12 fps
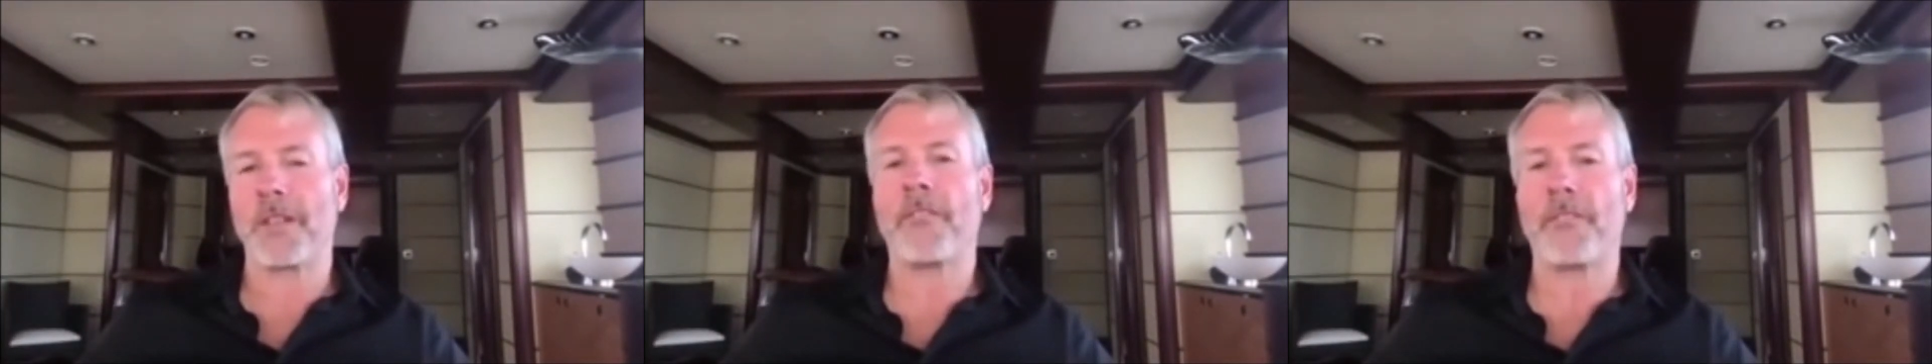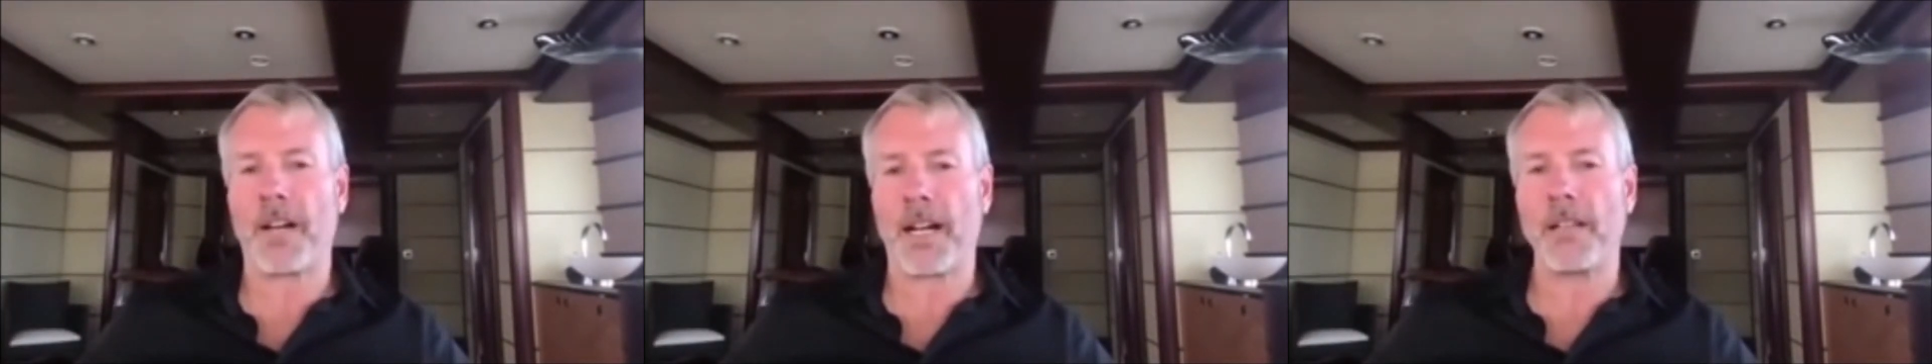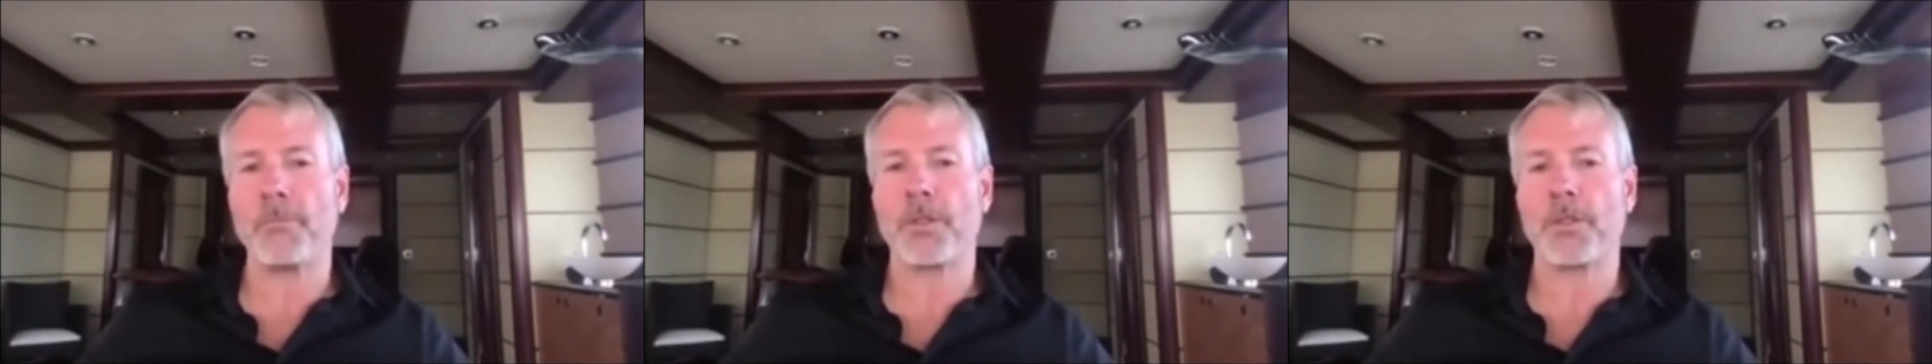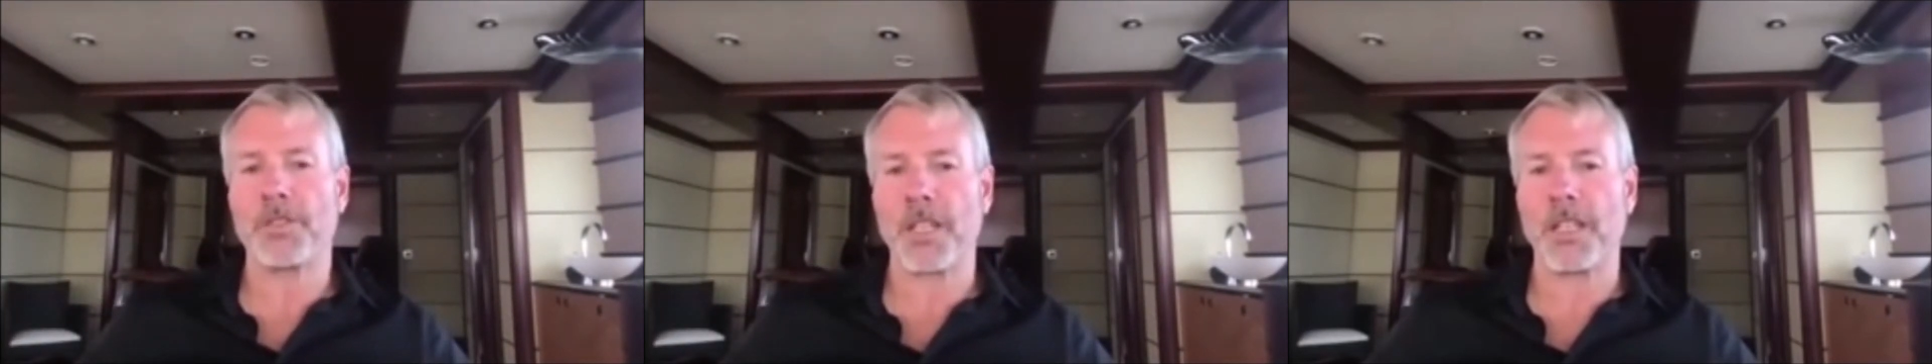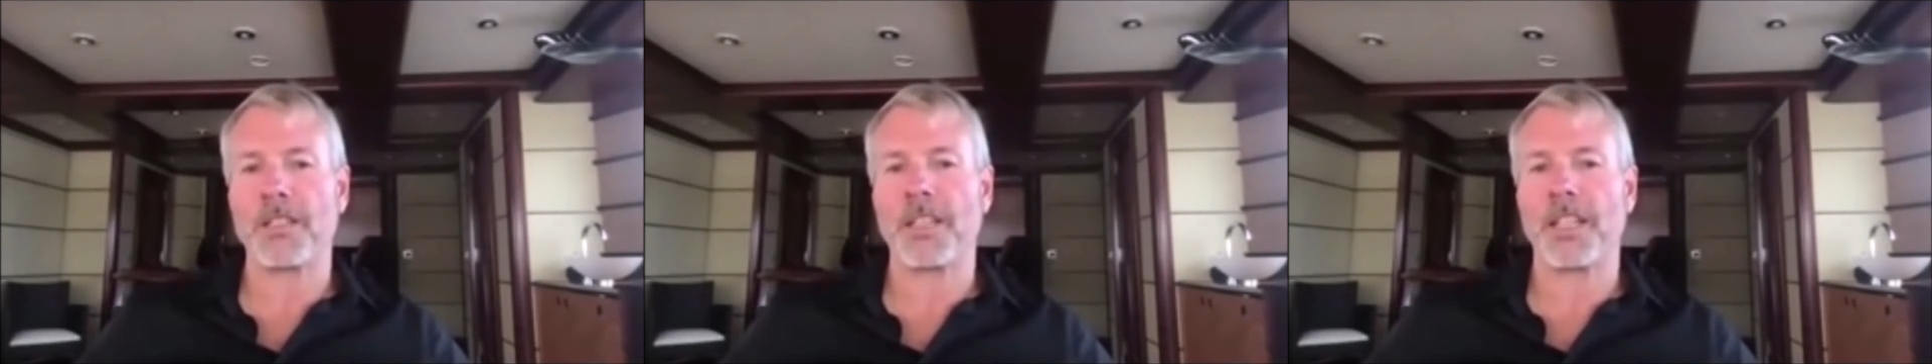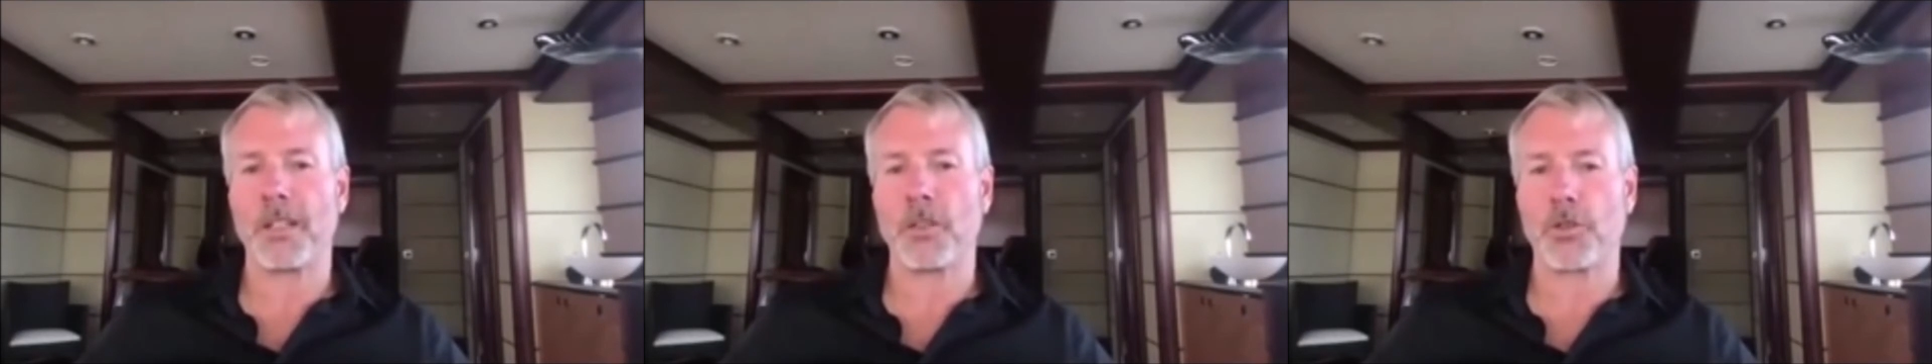5%
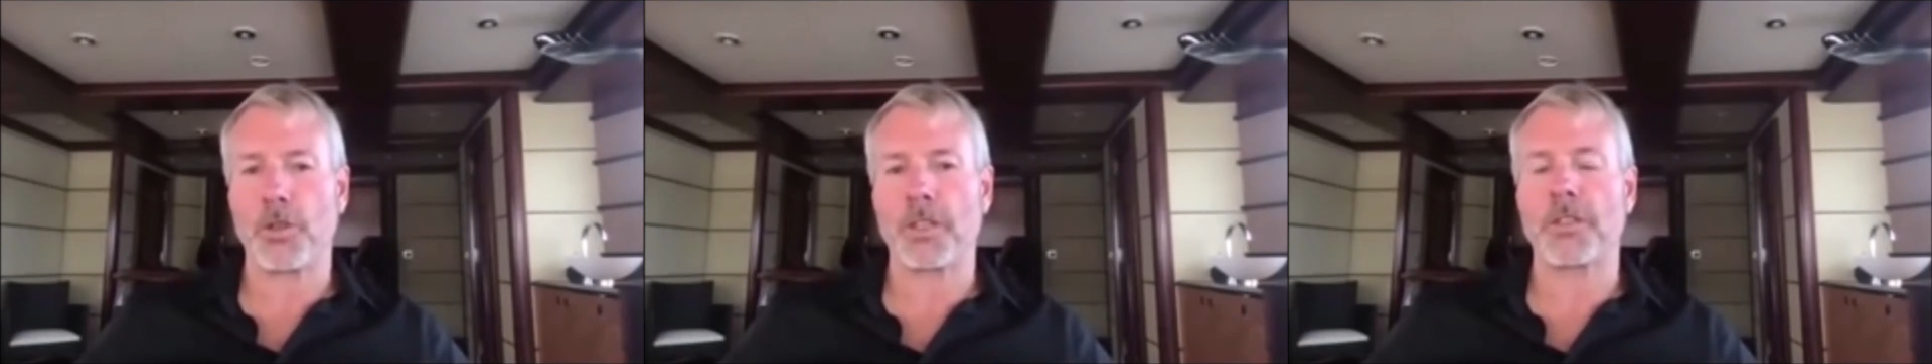interest